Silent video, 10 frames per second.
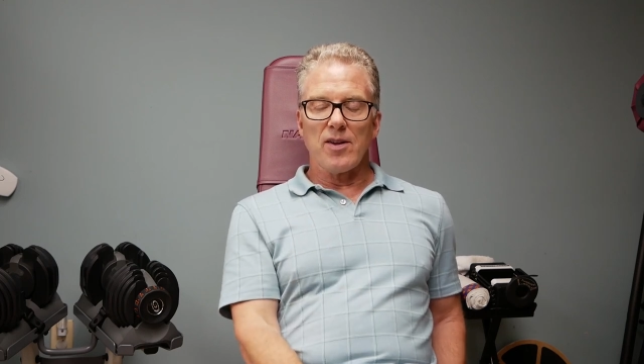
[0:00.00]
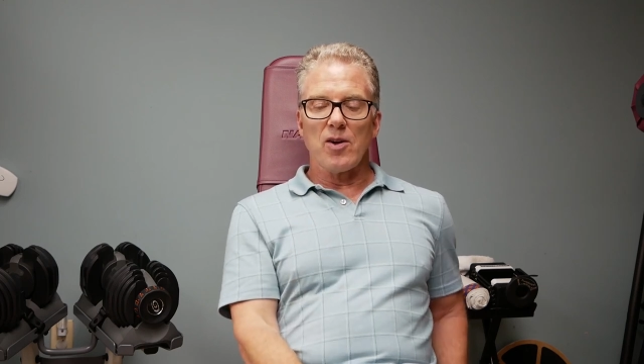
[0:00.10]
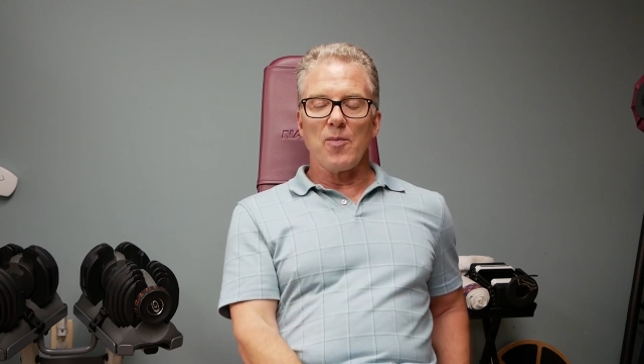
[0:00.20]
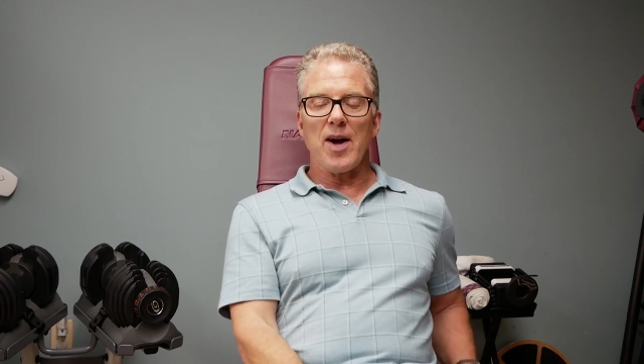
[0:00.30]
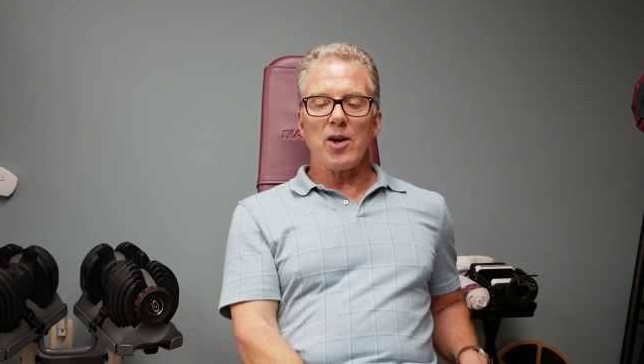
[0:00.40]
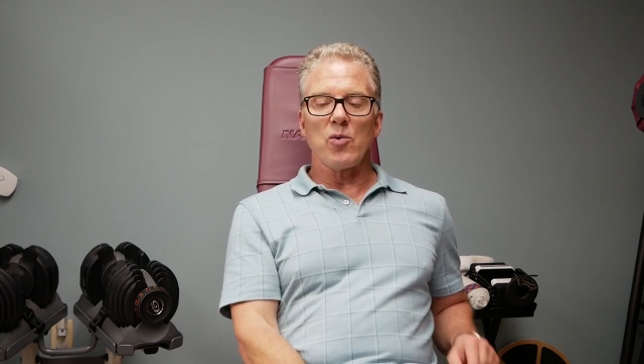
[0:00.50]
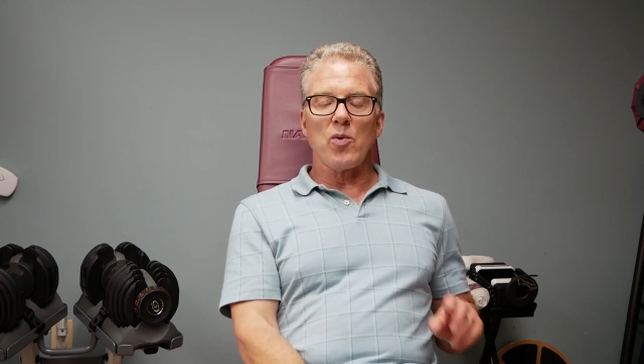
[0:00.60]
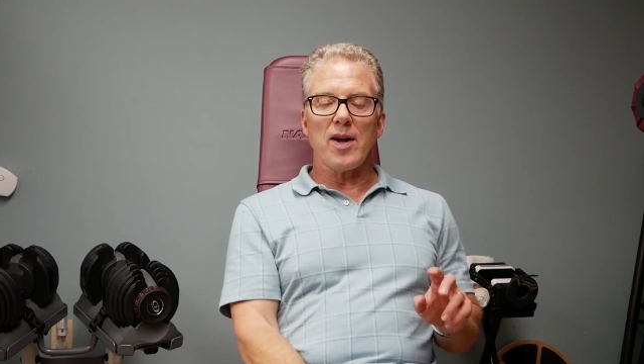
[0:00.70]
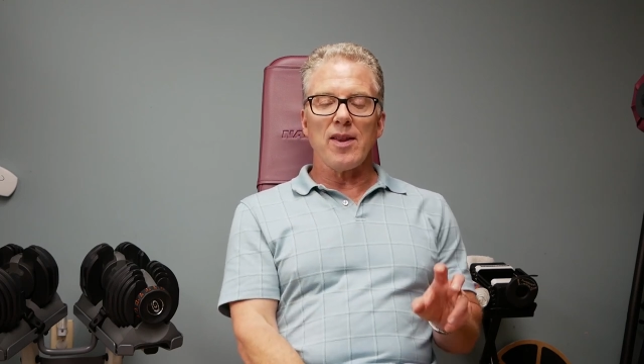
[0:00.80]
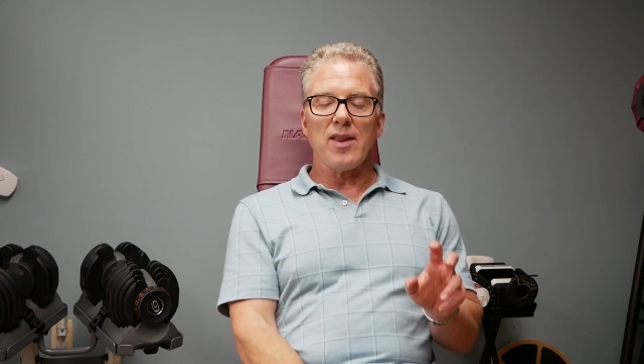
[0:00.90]
no matter
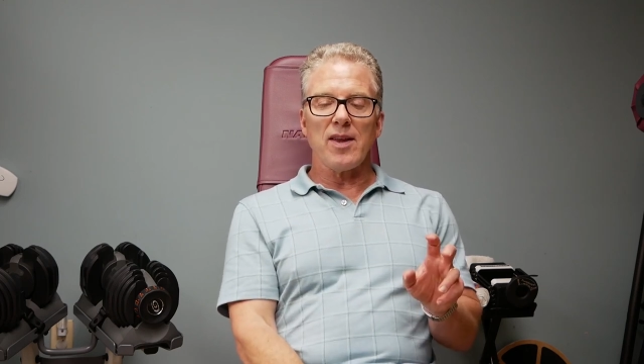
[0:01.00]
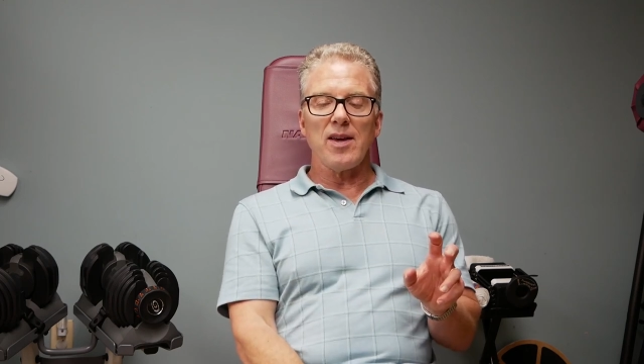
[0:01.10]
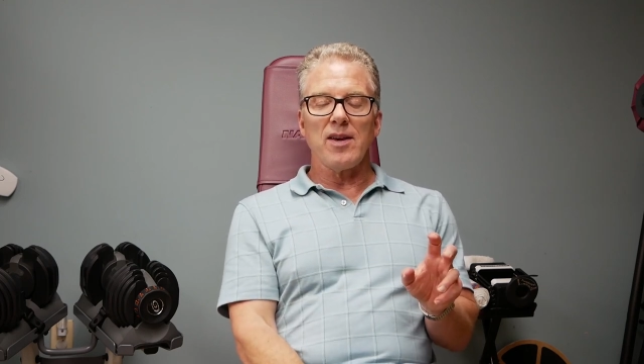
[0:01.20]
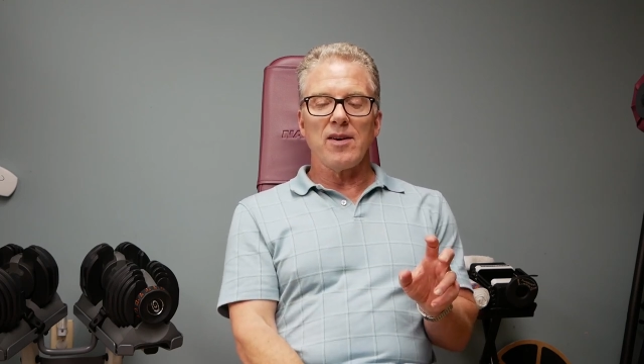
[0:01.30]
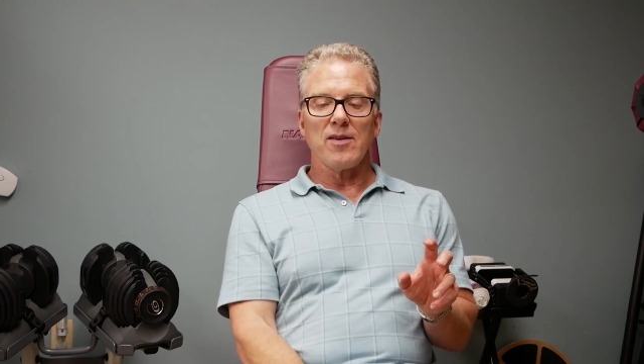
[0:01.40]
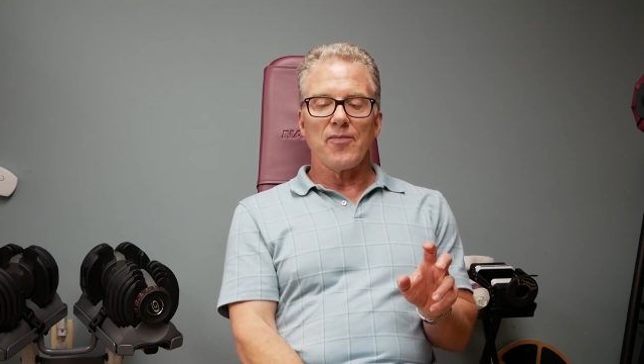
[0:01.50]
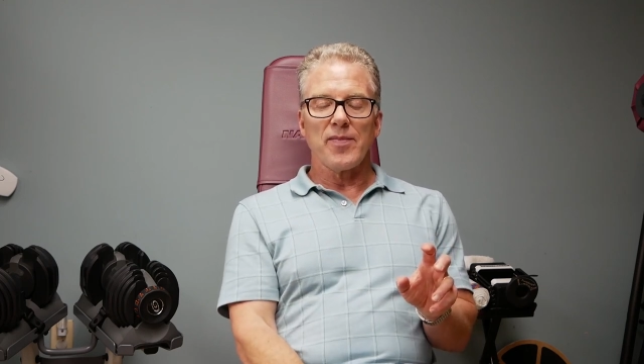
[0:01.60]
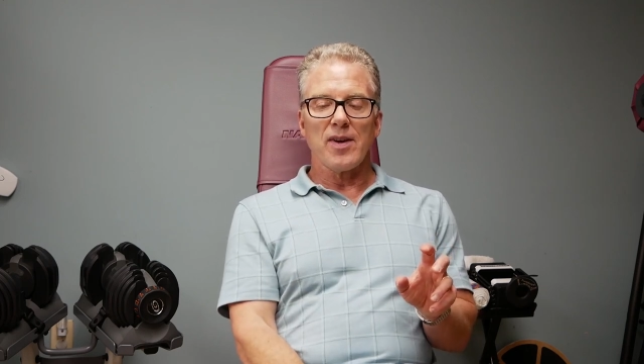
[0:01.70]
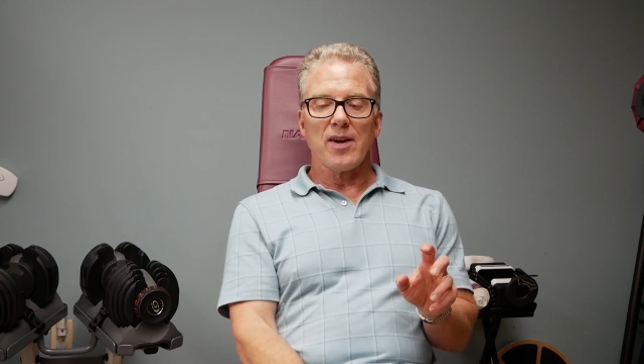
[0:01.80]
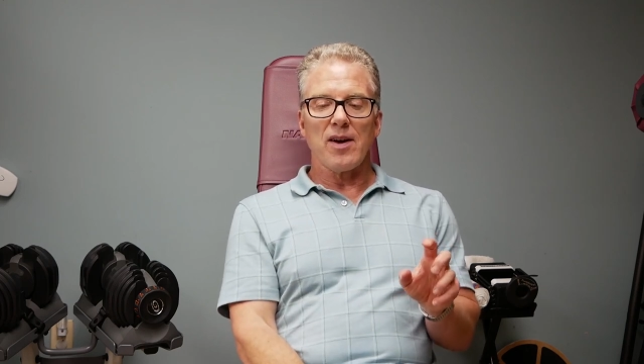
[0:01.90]
what the
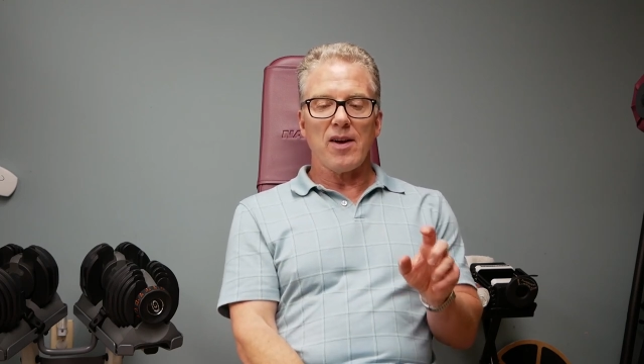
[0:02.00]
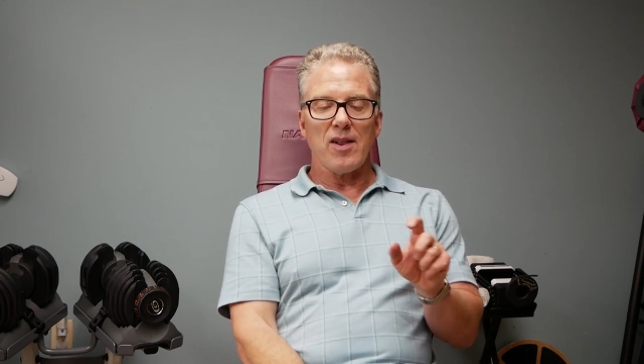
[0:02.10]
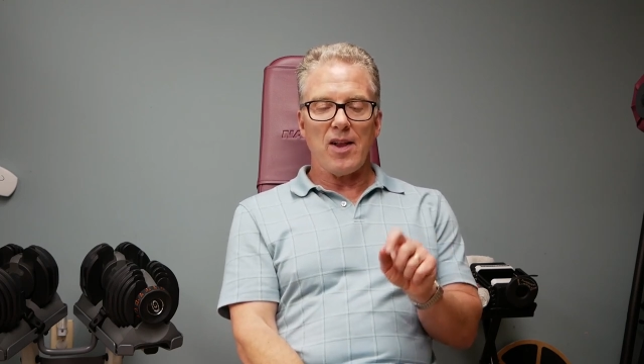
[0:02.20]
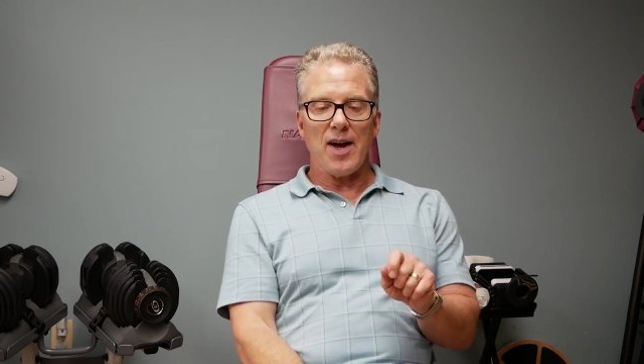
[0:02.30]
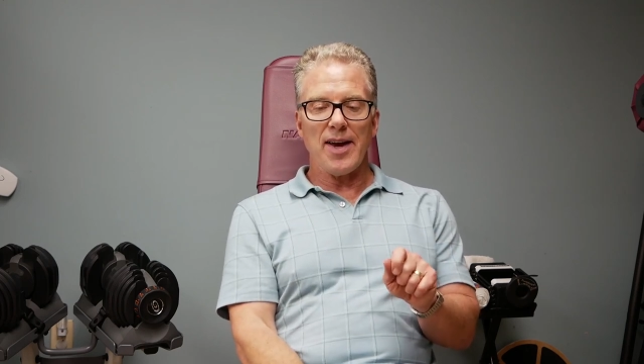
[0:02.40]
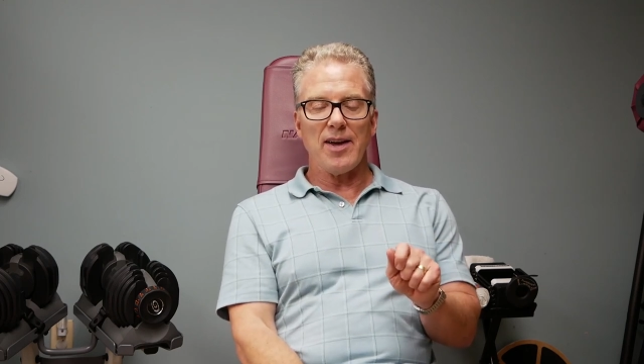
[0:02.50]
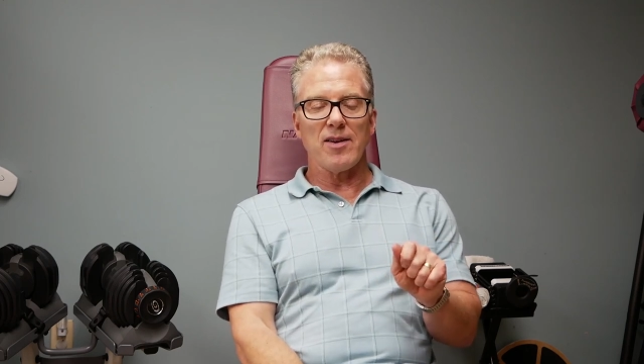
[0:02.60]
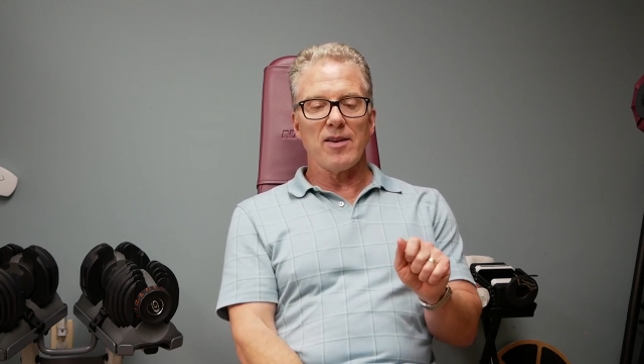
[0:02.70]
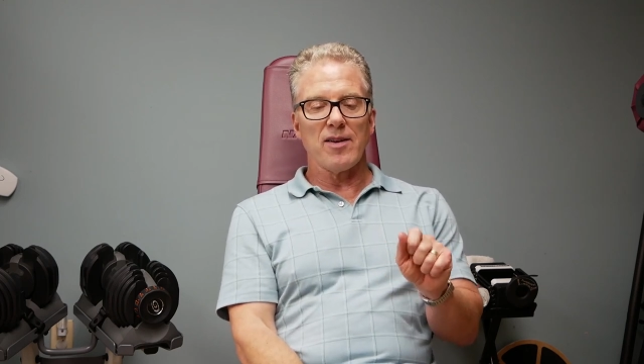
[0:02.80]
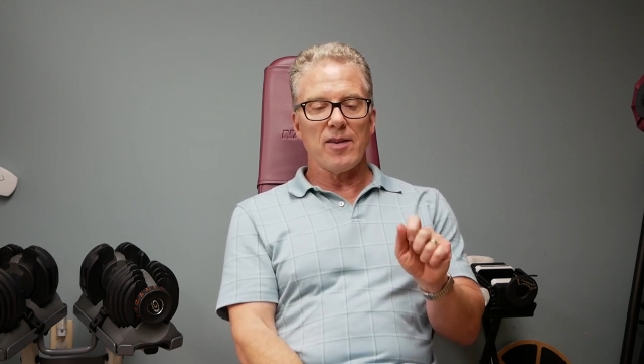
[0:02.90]

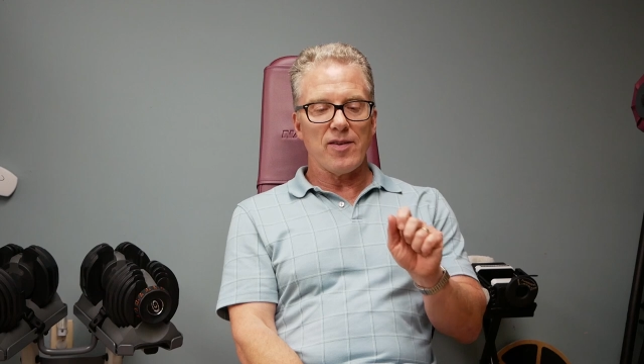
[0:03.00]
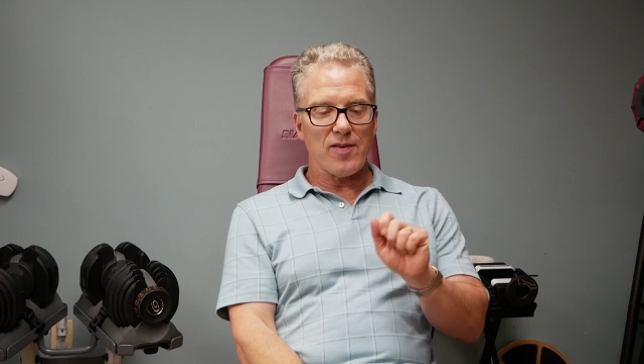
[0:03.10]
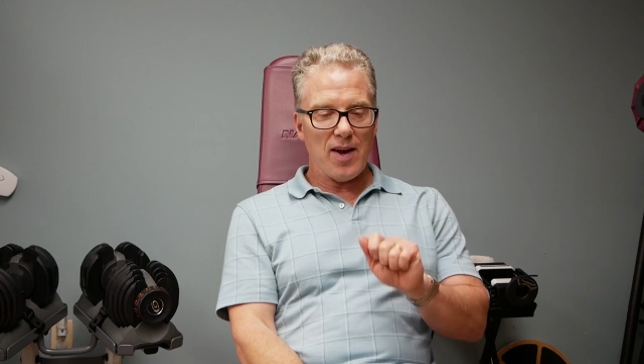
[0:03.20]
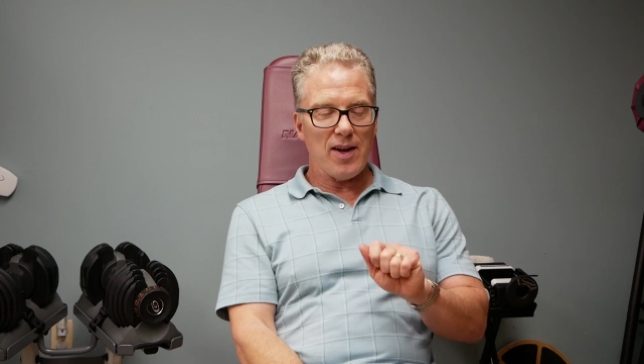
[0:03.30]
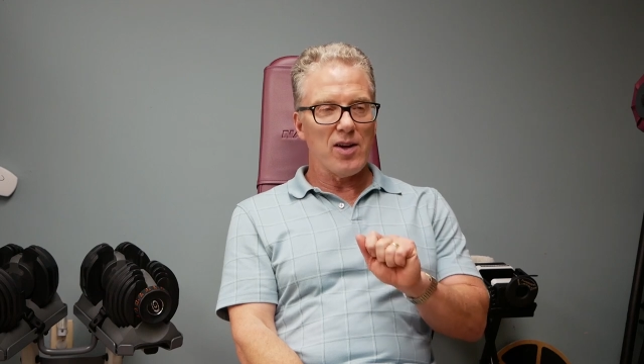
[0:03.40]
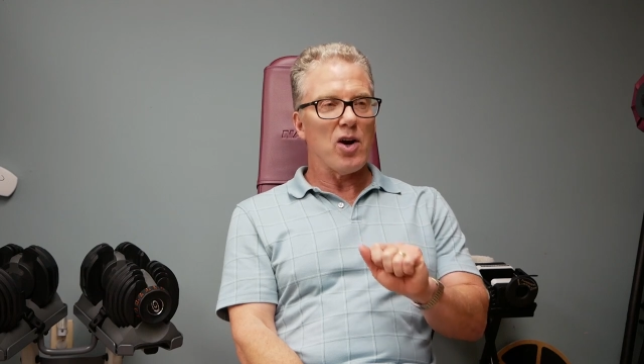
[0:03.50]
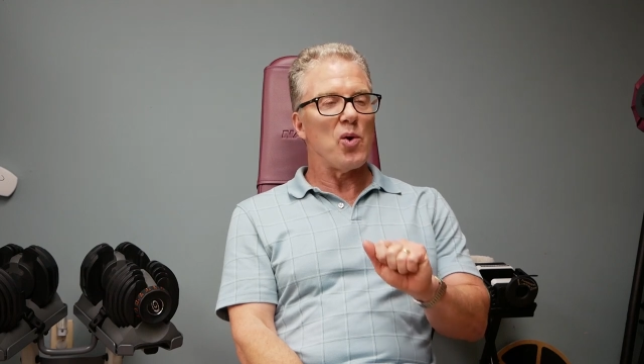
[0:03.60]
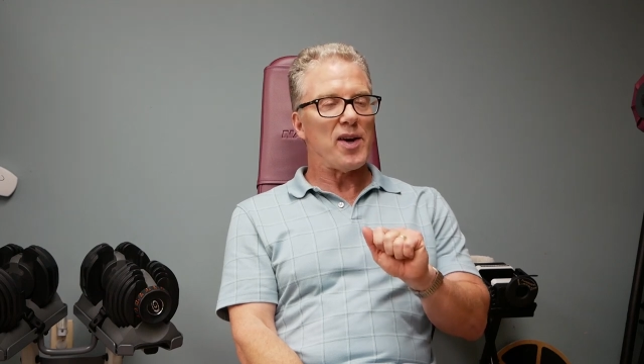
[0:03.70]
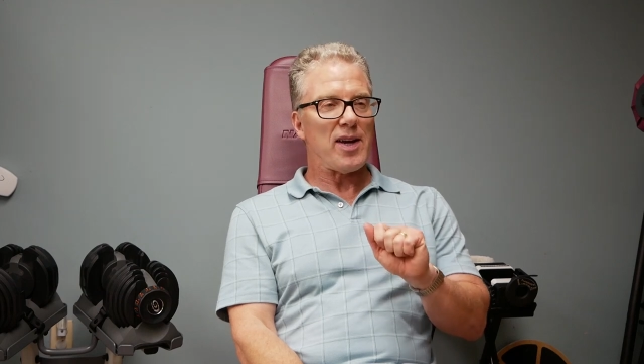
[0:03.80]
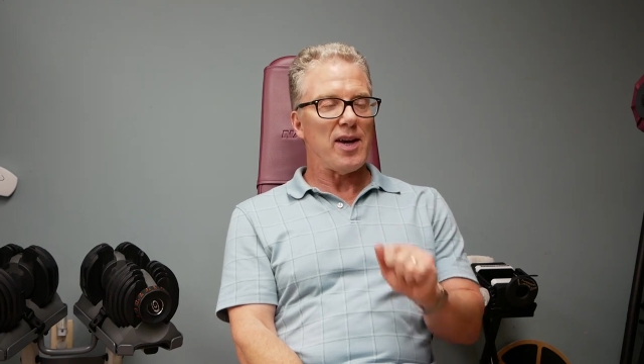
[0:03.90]
client said
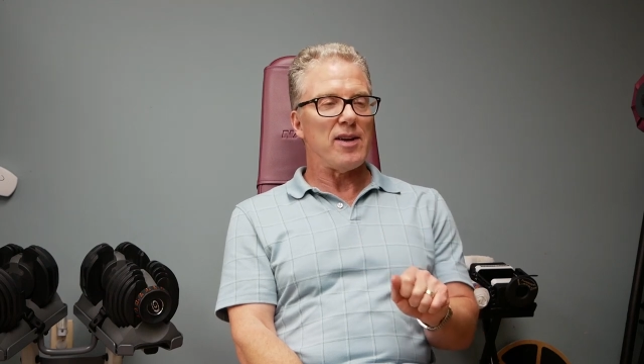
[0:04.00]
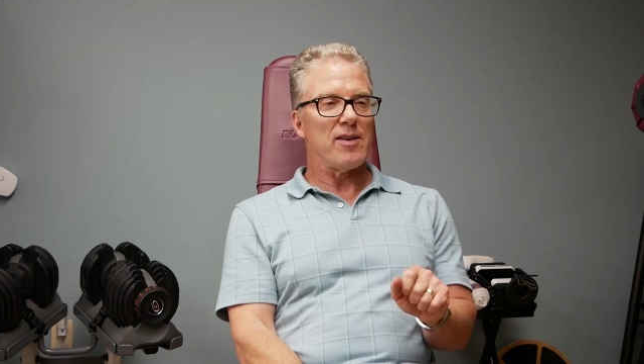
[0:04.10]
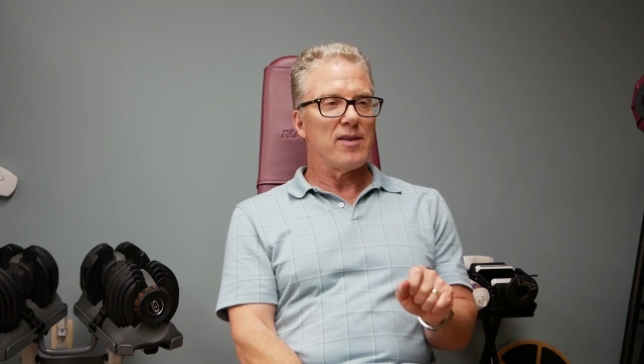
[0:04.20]
going in,